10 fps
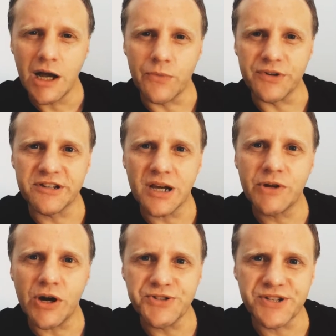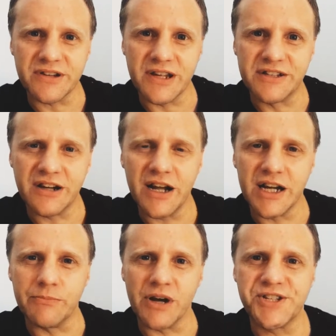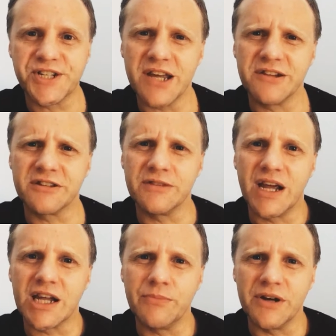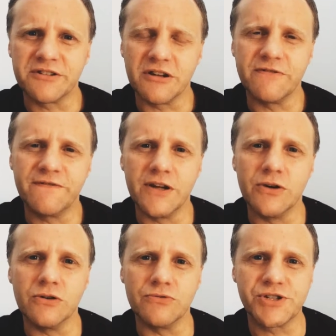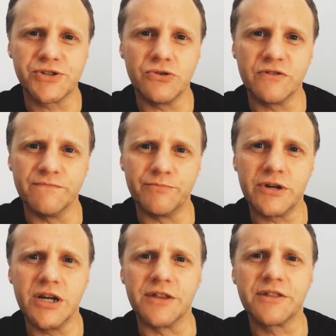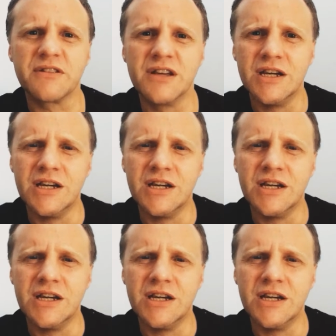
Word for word: I was subconsciously tightening my chest and making myself feel all short of breath.